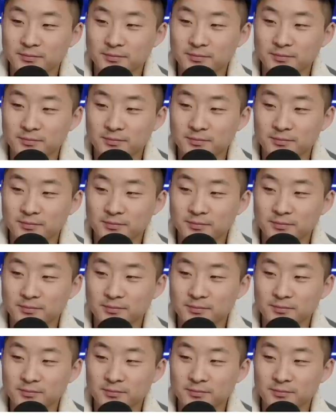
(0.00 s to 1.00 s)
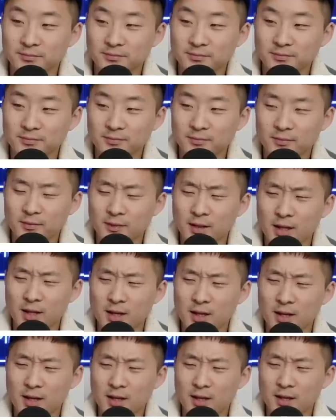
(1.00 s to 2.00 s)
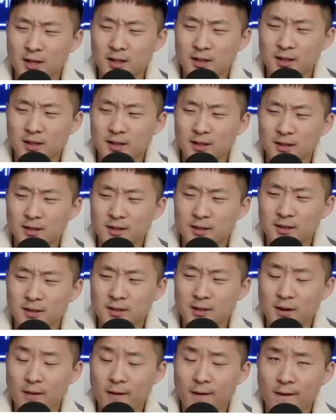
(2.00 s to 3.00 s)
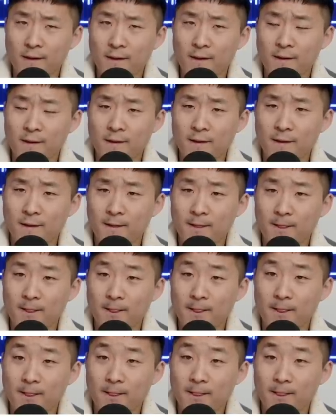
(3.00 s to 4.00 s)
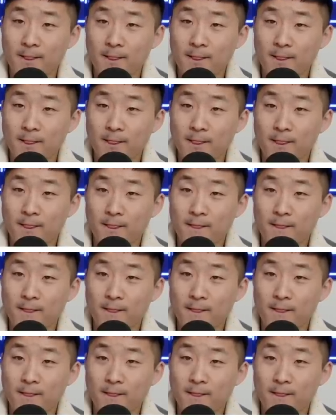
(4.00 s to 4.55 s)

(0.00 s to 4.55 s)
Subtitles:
No words are spoken by the person on screen.